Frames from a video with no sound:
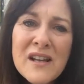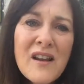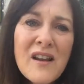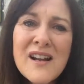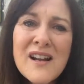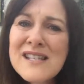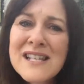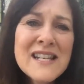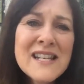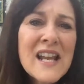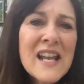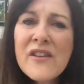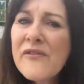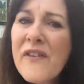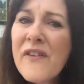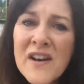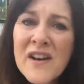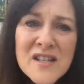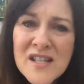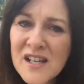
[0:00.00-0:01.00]
I didn't get the
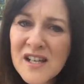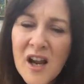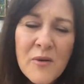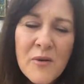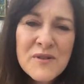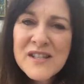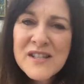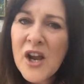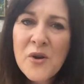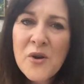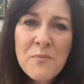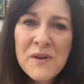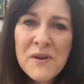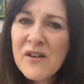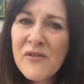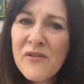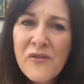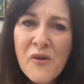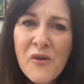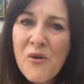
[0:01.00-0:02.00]
funding I was
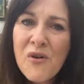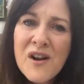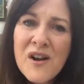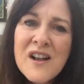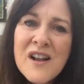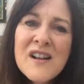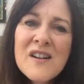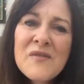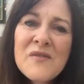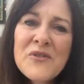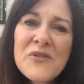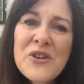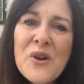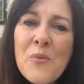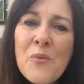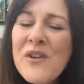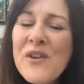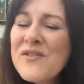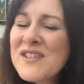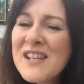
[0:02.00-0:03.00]
hoping for.
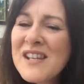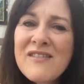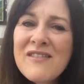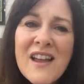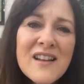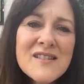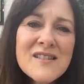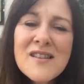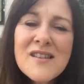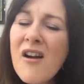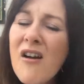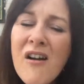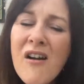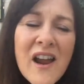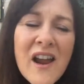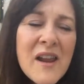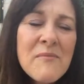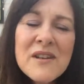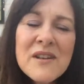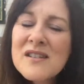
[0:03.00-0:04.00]
We've seen that
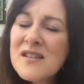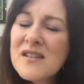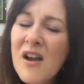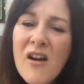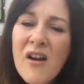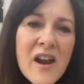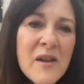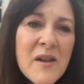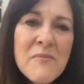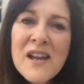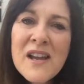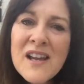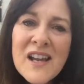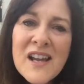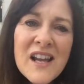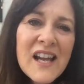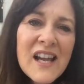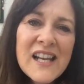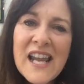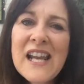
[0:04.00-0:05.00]
time and time
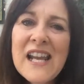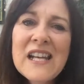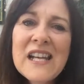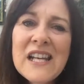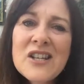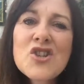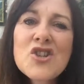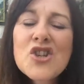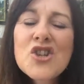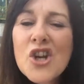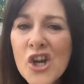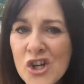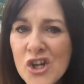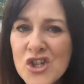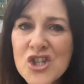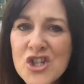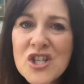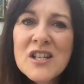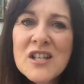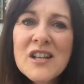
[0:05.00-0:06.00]
again in
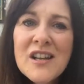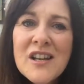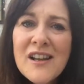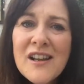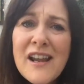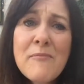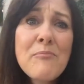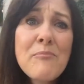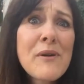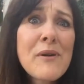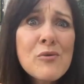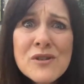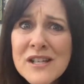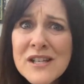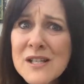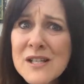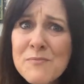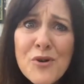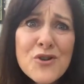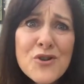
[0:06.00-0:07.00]
church and in
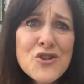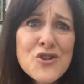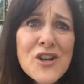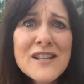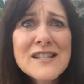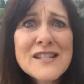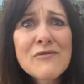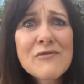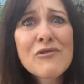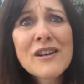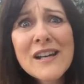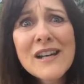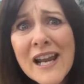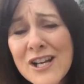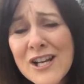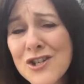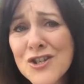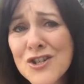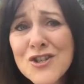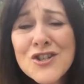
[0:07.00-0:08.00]
buildings projects, in
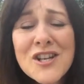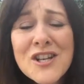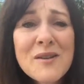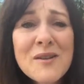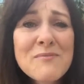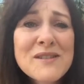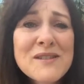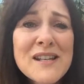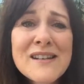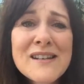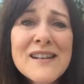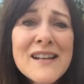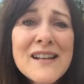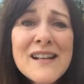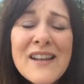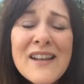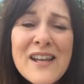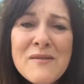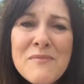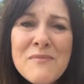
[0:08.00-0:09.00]
relationships, in
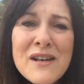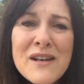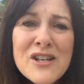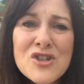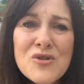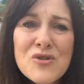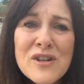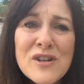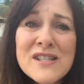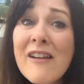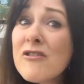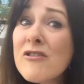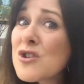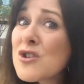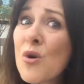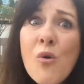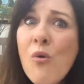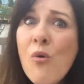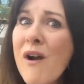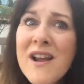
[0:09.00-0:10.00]
ministries. There is
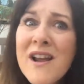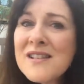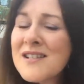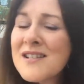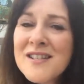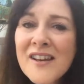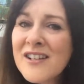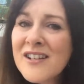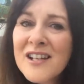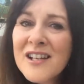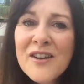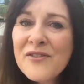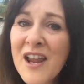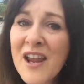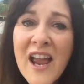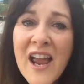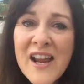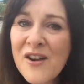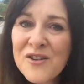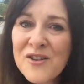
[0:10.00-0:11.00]
always a tunnel of
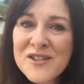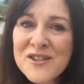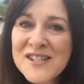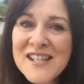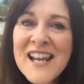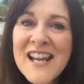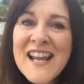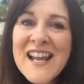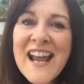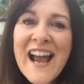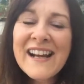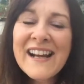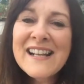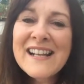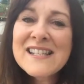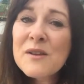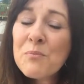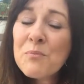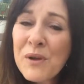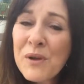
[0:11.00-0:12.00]
chaos, and
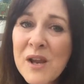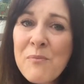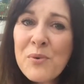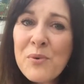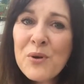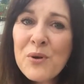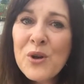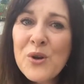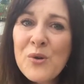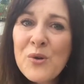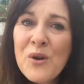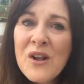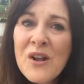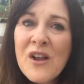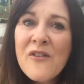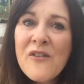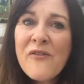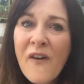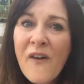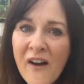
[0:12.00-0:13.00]
it's the people who
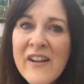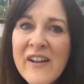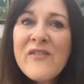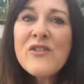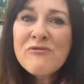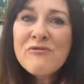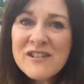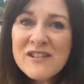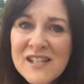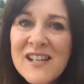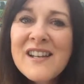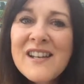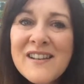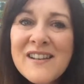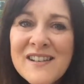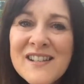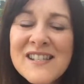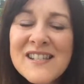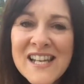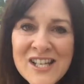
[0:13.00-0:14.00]
find the
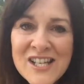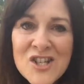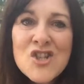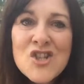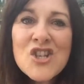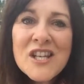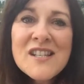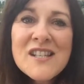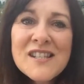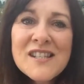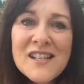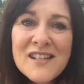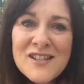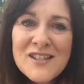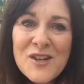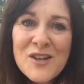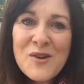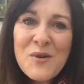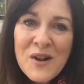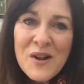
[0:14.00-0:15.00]
resilience in
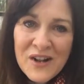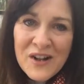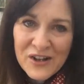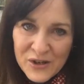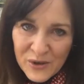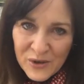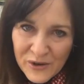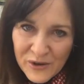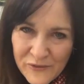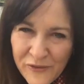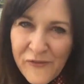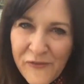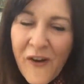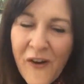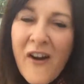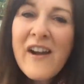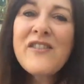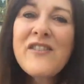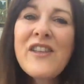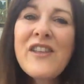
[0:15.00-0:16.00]
Jesus, who can
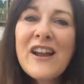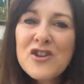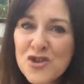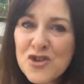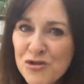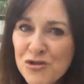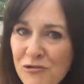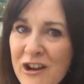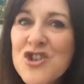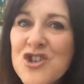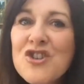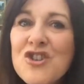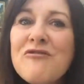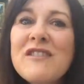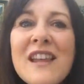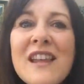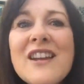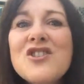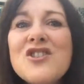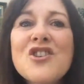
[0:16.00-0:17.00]
find that treasure
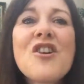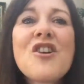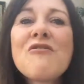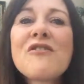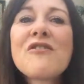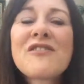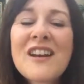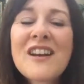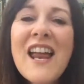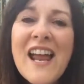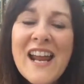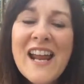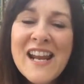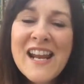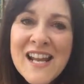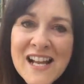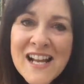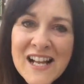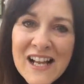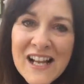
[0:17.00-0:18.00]
in their jar of
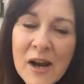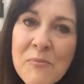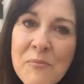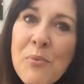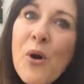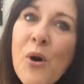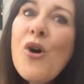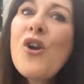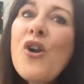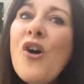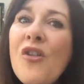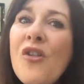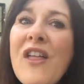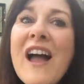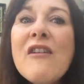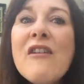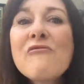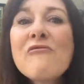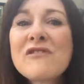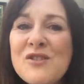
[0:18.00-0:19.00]
clay and pull on
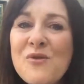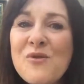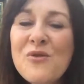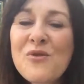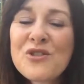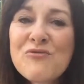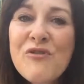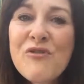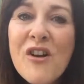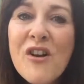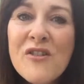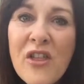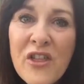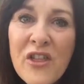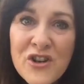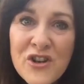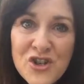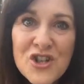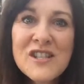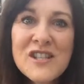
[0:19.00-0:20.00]
that resource rather
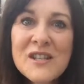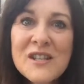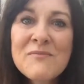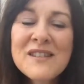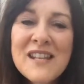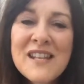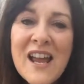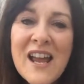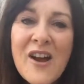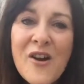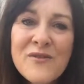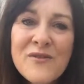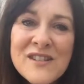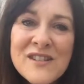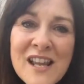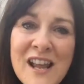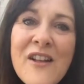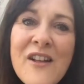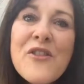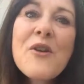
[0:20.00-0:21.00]
than just themselves,
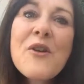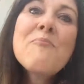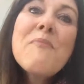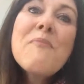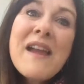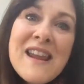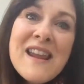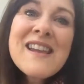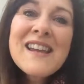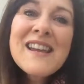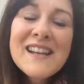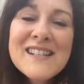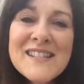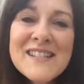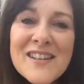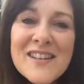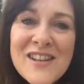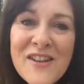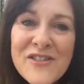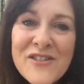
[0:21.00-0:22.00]
that make it
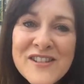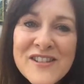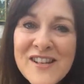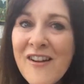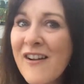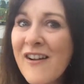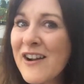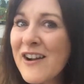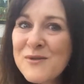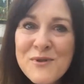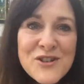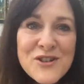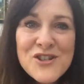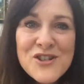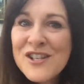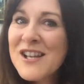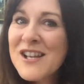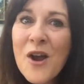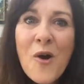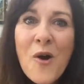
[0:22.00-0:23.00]
to the other side, which
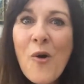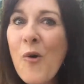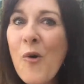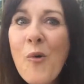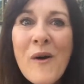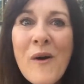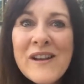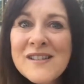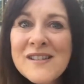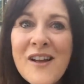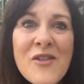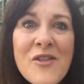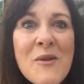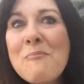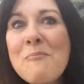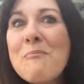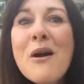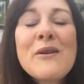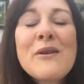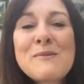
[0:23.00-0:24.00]
is always like the
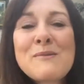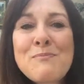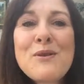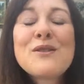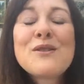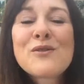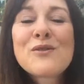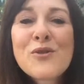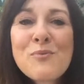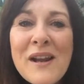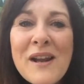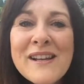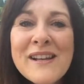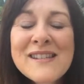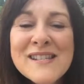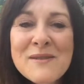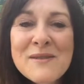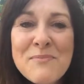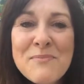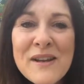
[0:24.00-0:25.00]
most beautiful
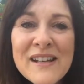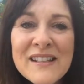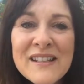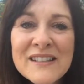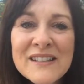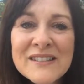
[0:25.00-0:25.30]
place to be.